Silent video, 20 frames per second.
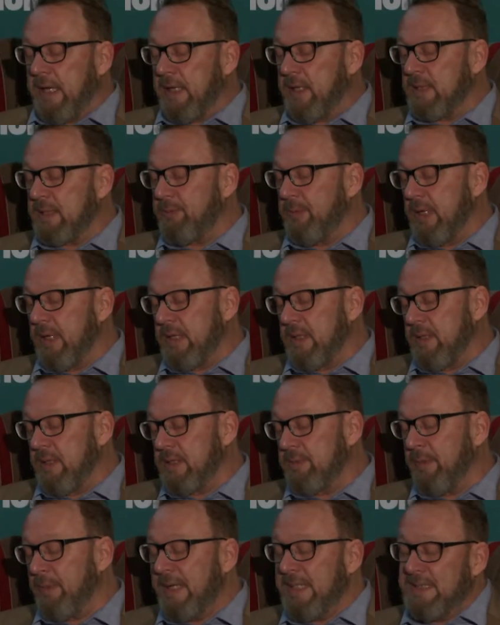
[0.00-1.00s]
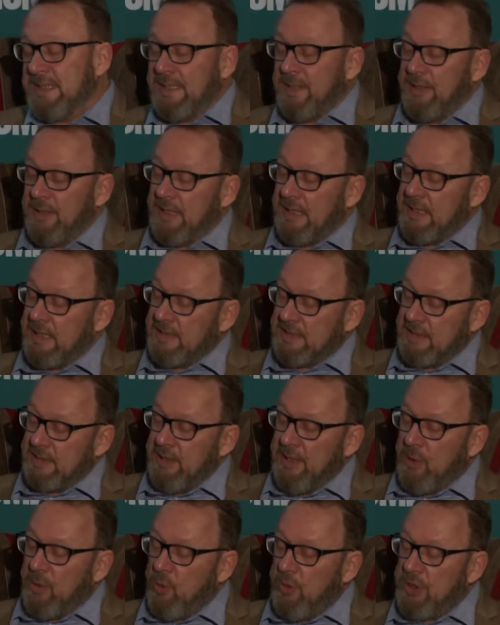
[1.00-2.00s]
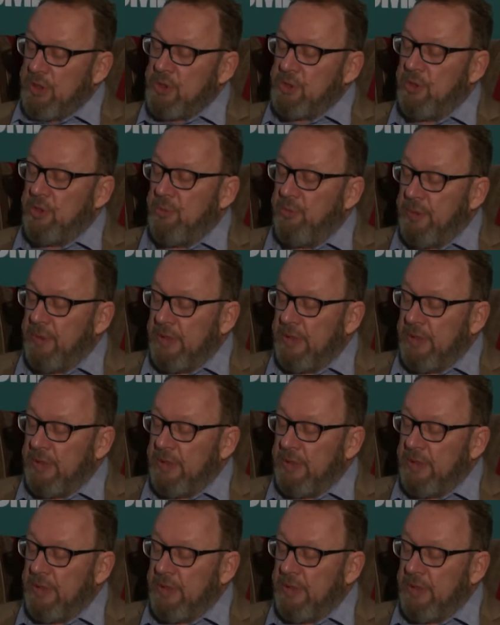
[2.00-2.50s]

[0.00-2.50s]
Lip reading: And this might sound like a silly question,